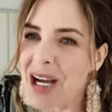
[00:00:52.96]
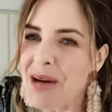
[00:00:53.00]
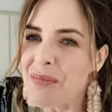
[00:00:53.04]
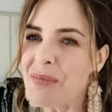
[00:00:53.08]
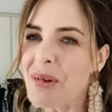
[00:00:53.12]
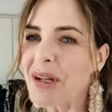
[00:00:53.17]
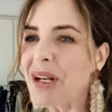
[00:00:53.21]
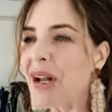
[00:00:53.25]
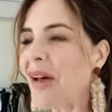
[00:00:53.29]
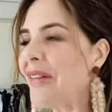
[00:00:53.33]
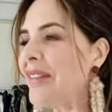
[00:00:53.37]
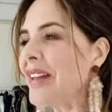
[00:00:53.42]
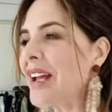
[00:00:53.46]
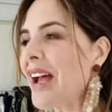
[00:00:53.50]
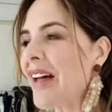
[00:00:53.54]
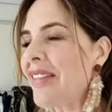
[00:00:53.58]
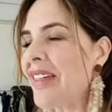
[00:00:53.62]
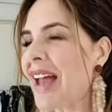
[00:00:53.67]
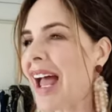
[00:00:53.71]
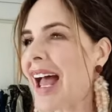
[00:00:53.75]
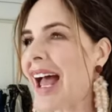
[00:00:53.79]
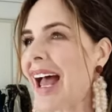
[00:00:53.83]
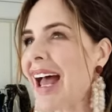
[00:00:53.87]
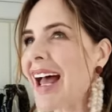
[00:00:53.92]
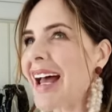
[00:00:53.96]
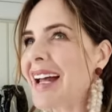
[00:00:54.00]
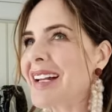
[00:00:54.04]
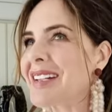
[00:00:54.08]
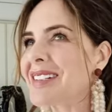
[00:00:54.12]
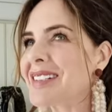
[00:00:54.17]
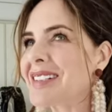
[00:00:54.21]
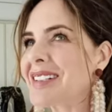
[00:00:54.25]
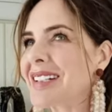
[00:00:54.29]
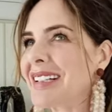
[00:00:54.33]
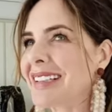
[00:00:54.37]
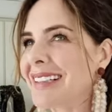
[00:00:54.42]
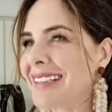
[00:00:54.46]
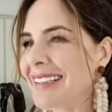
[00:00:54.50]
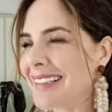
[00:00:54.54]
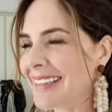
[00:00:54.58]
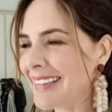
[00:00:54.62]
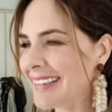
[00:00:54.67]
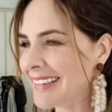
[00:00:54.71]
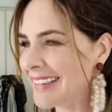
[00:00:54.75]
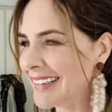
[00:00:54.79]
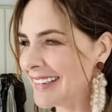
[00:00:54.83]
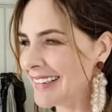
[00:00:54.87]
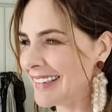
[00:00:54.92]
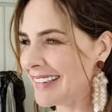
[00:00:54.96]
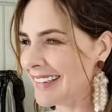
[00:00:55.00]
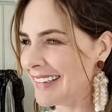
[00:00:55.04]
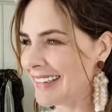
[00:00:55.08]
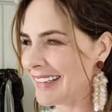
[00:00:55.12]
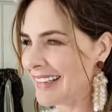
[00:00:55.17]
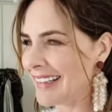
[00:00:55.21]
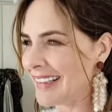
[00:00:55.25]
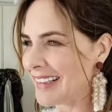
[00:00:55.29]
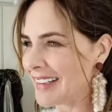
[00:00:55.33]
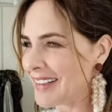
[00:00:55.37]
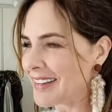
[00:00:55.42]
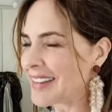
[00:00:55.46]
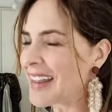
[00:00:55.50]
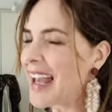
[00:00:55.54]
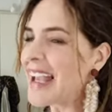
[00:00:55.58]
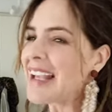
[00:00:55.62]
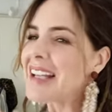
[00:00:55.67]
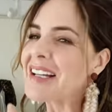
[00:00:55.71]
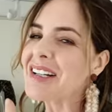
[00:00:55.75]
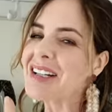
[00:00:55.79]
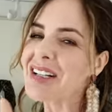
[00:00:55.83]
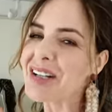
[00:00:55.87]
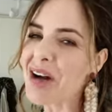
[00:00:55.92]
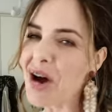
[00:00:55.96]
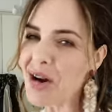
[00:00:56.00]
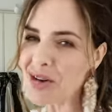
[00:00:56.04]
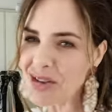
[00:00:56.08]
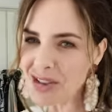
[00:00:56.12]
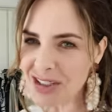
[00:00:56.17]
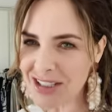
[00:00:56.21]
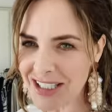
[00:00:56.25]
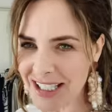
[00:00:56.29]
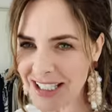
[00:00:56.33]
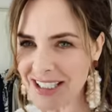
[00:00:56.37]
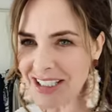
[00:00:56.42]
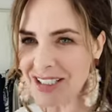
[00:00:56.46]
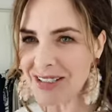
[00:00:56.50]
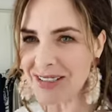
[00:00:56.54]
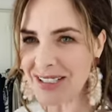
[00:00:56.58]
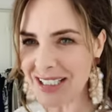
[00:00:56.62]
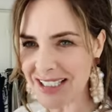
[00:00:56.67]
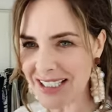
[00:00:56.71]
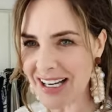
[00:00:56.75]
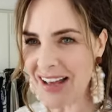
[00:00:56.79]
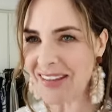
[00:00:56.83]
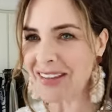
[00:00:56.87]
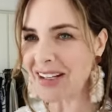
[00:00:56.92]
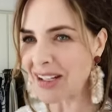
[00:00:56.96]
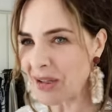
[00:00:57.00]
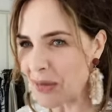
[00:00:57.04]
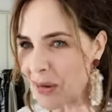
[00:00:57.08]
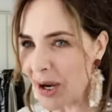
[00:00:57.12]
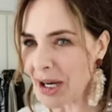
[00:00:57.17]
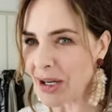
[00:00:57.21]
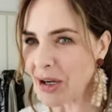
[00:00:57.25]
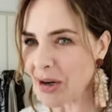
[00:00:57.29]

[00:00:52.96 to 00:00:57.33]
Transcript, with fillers: but on the other hand, they can contradict to each other quite